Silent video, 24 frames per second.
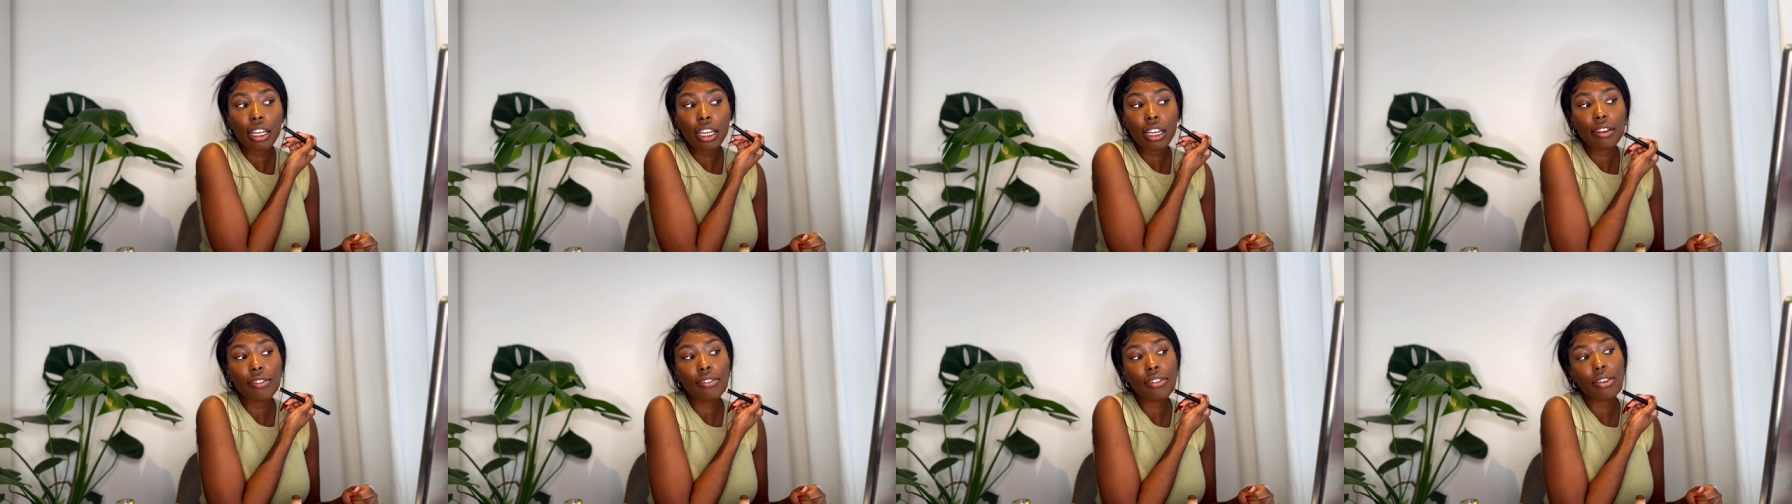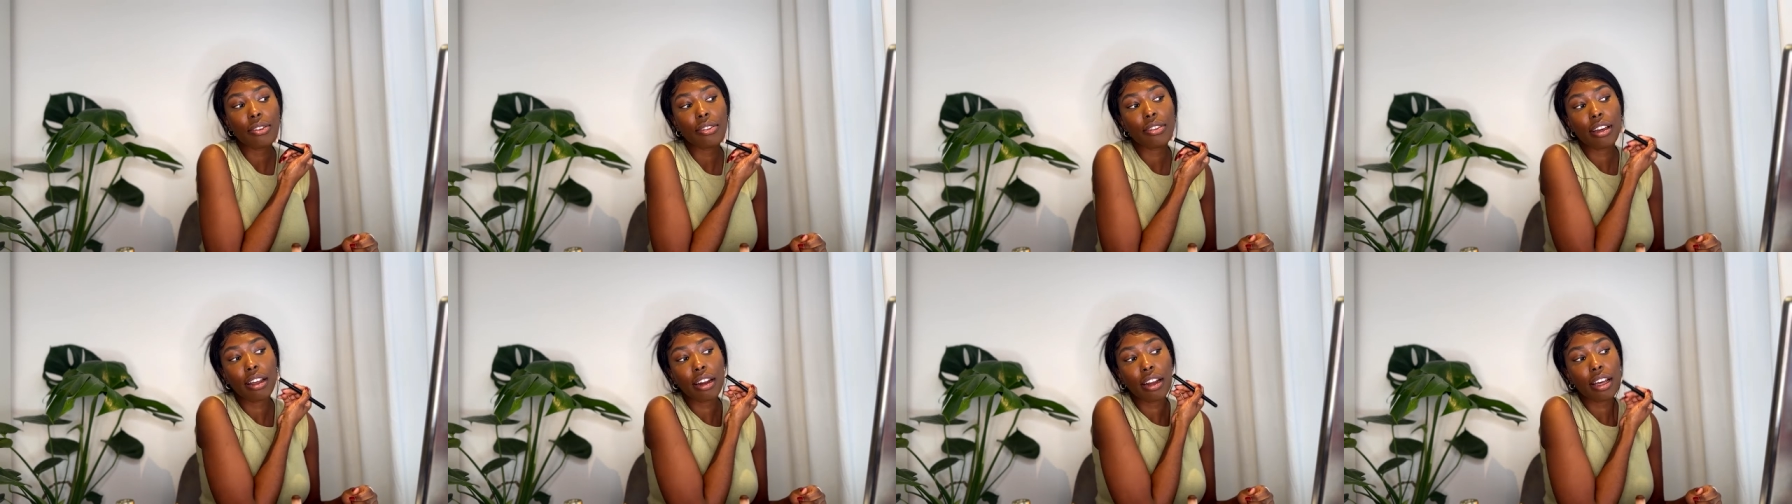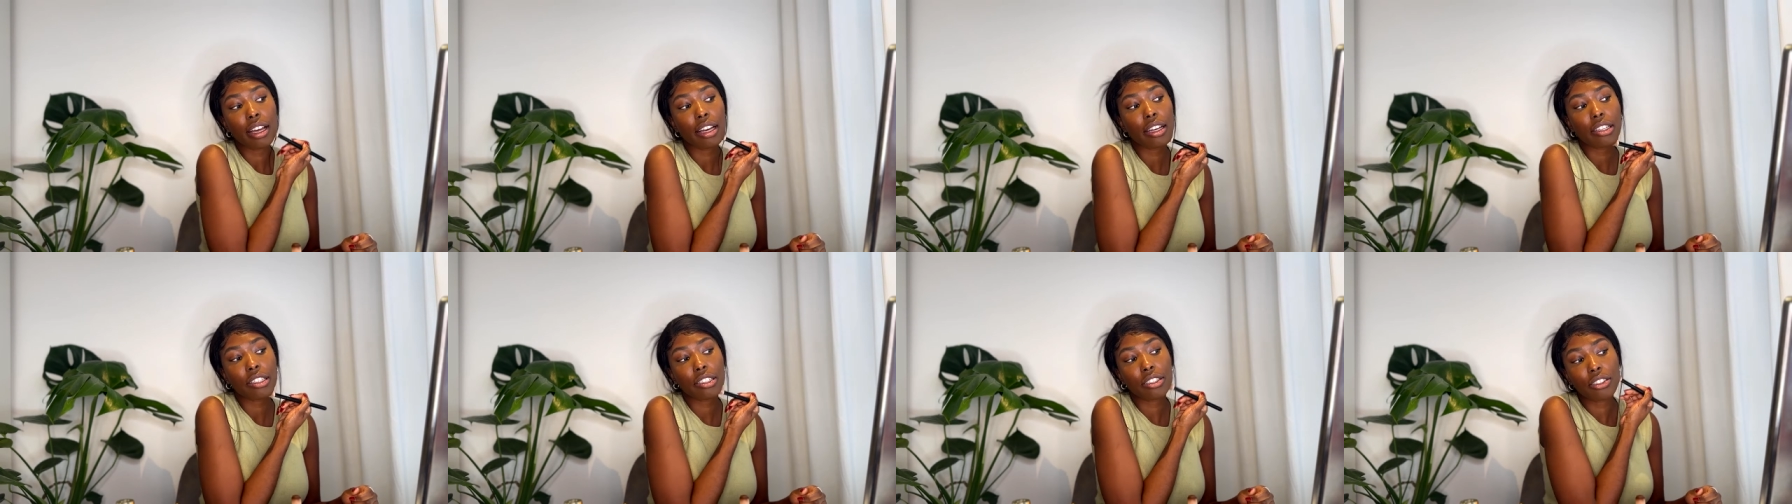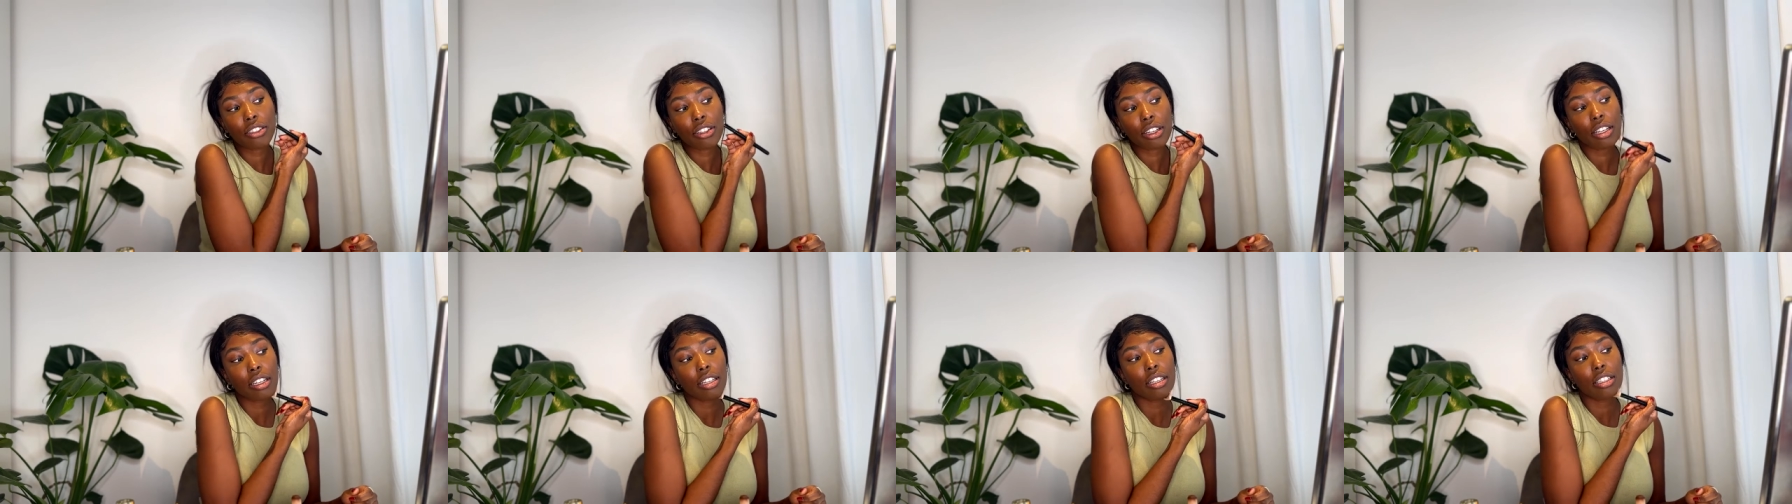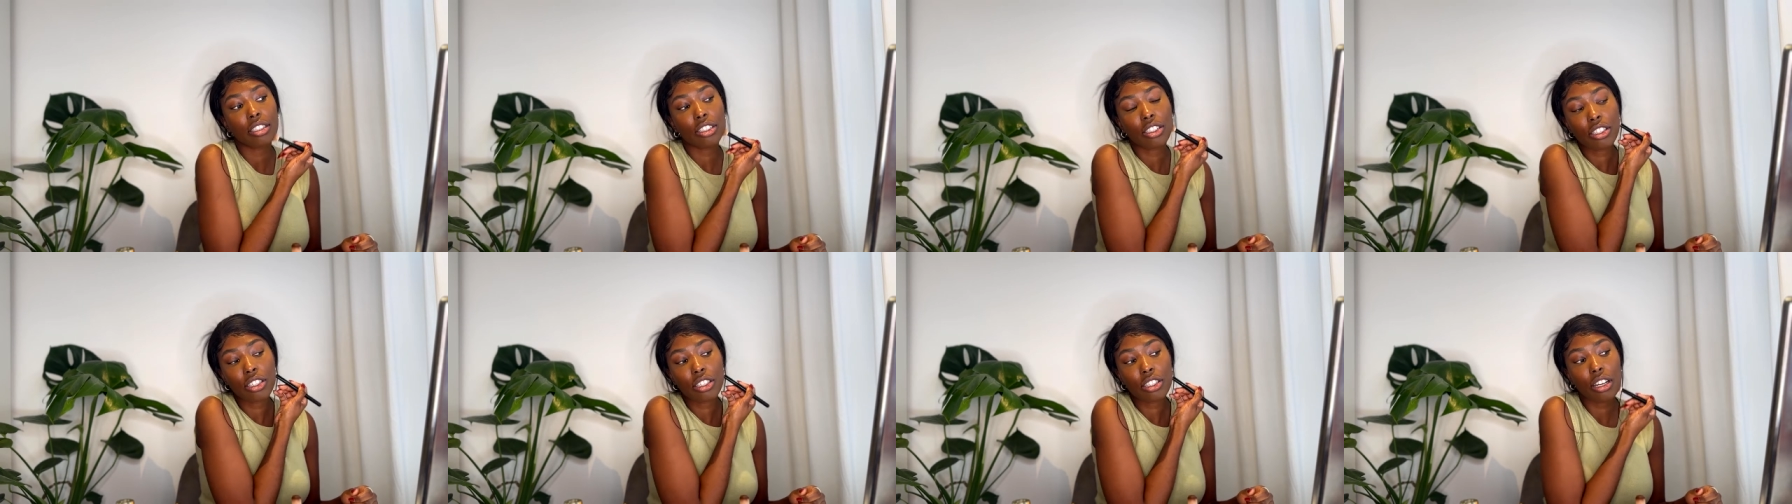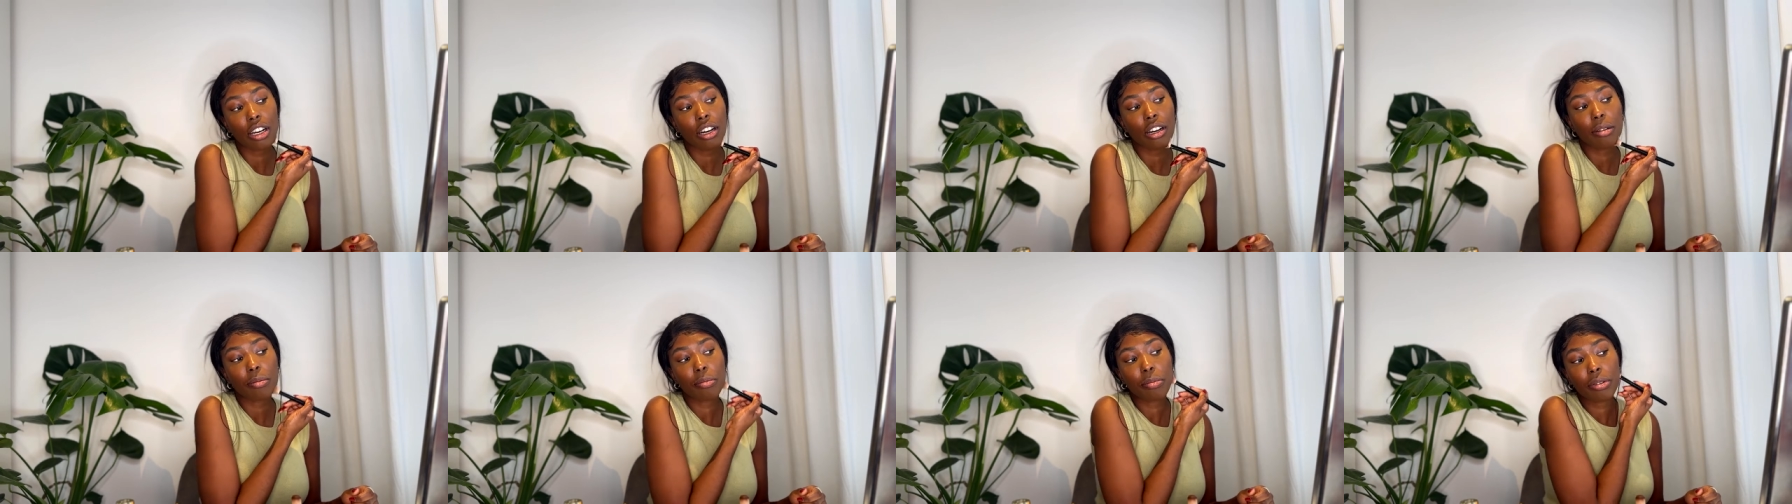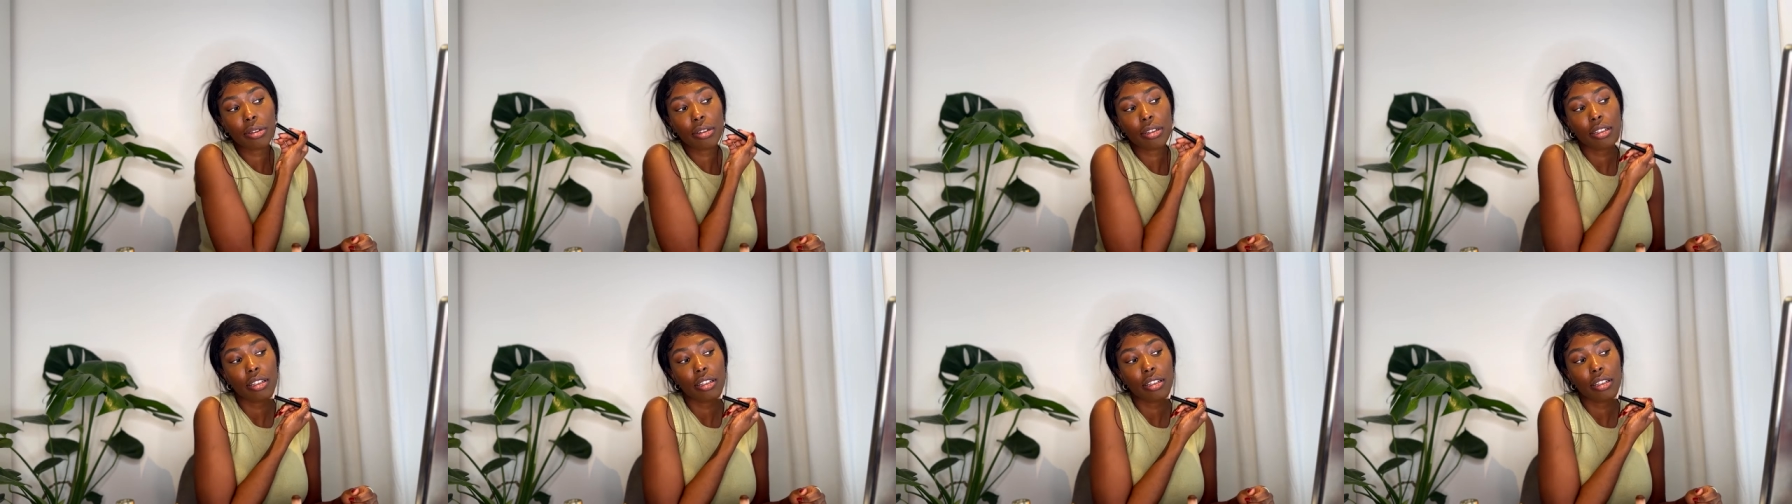give you that extra sharp